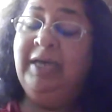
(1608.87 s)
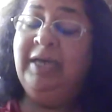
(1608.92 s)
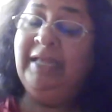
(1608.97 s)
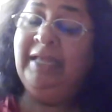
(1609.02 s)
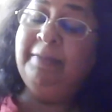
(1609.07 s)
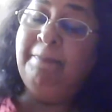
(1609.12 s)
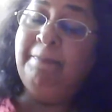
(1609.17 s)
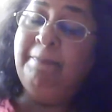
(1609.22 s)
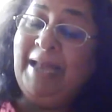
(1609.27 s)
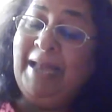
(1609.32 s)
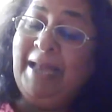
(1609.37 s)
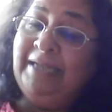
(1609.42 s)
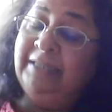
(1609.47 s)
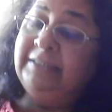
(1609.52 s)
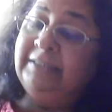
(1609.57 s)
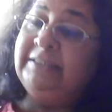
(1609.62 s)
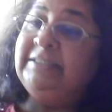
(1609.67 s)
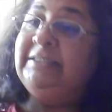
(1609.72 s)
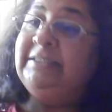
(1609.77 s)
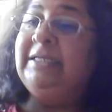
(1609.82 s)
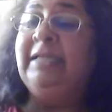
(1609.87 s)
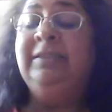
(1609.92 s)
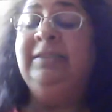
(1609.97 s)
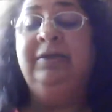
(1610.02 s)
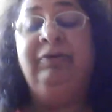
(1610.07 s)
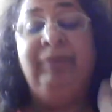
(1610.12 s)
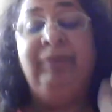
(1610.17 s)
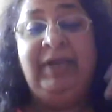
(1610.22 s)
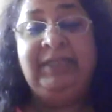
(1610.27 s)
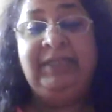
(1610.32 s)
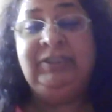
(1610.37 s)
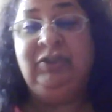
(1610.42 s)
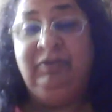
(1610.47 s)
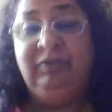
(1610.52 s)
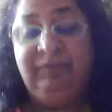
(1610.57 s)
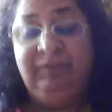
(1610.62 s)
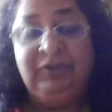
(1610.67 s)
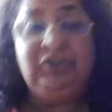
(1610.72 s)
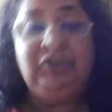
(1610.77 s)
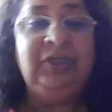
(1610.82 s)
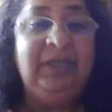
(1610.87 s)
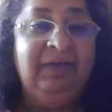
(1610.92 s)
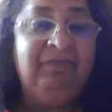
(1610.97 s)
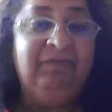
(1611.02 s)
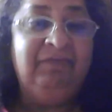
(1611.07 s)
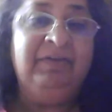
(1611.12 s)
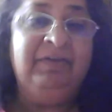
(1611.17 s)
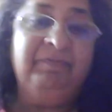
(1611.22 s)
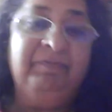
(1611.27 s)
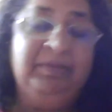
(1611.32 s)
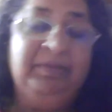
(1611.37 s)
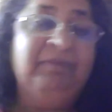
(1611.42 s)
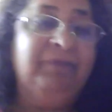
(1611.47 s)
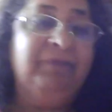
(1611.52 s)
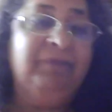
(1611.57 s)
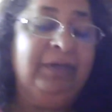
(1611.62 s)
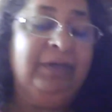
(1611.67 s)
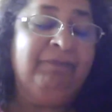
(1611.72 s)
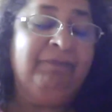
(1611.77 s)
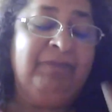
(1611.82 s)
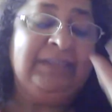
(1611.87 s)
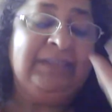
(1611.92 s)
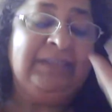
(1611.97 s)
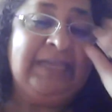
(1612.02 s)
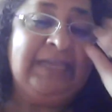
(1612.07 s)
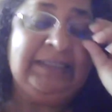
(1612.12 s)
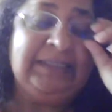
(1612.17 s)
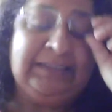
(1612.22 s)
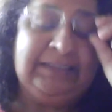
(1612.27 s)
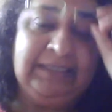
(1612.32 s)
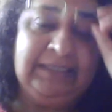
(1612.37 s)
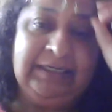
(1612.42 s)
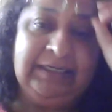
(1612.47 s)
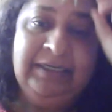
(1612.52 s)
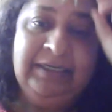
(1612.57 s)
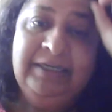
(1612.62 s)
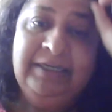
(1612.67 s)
and the balance and the grades you've achieved have been fantastic.